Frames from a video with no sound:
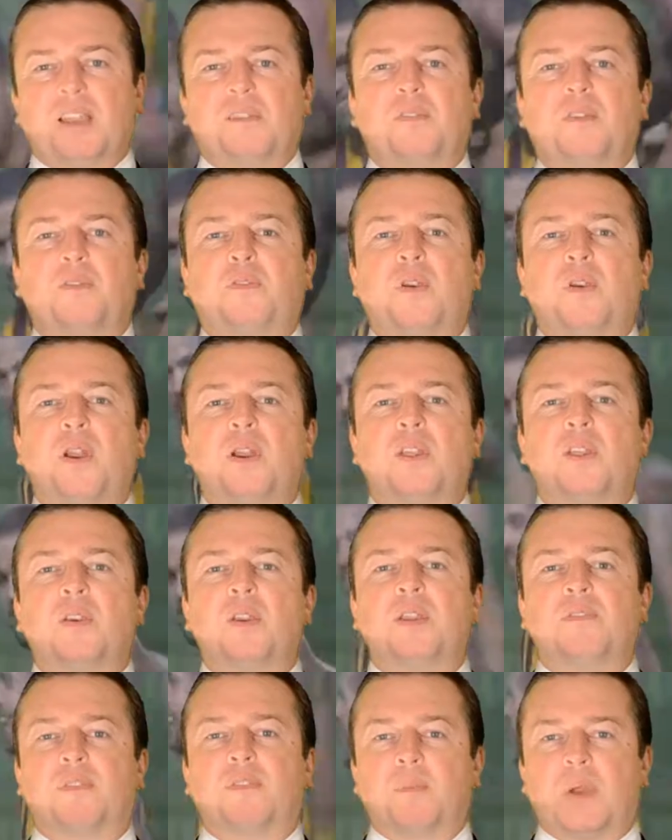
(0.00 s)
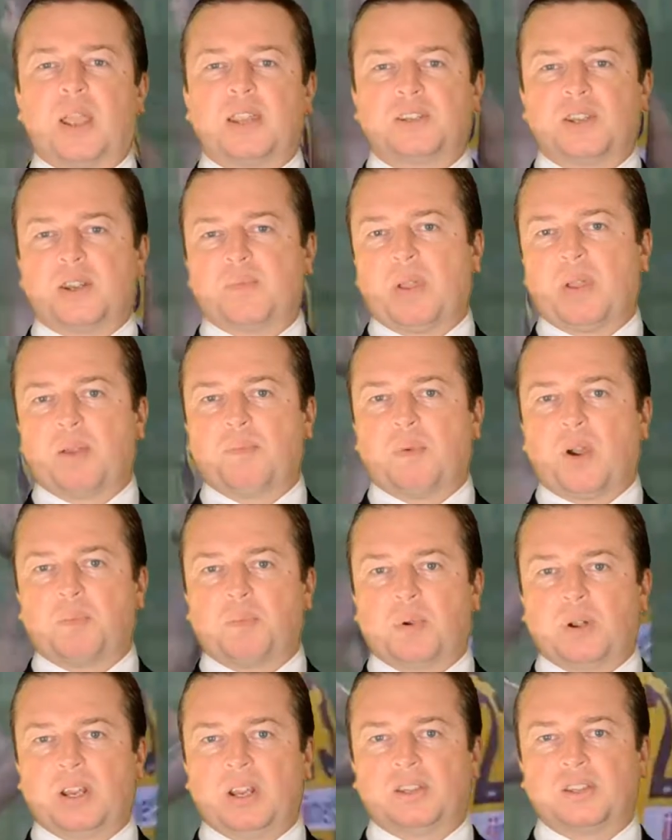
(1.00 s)
For further information about my
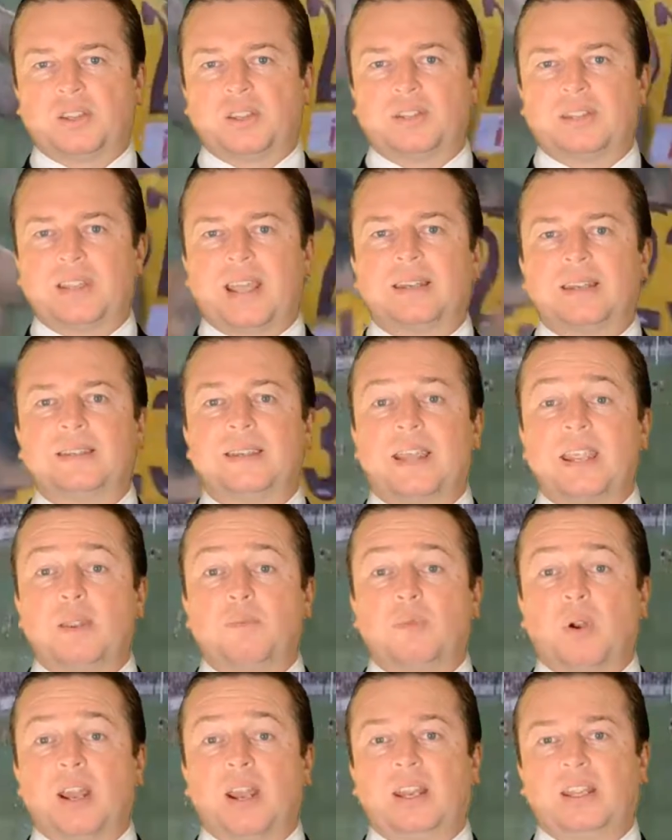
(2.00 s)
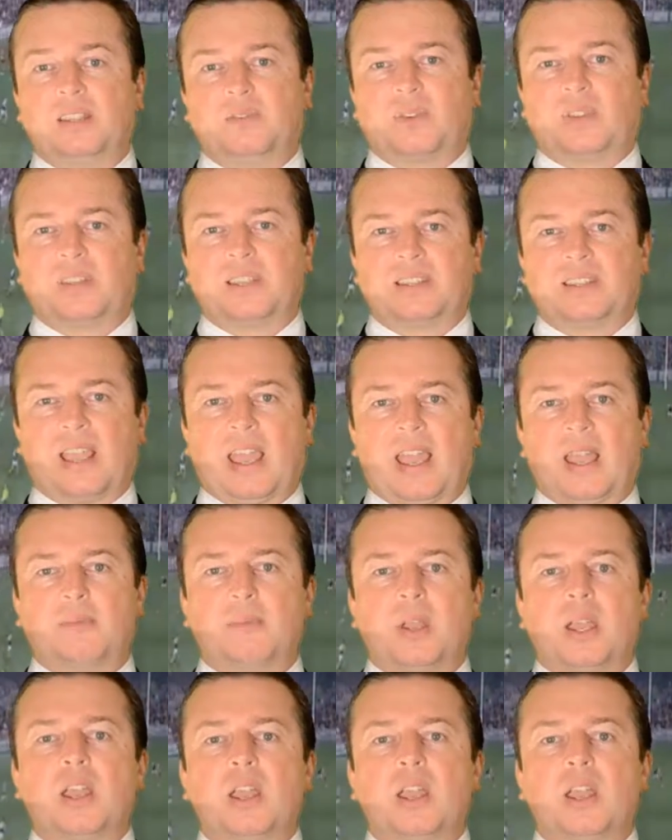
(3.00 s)
predictions and team ratings for this game,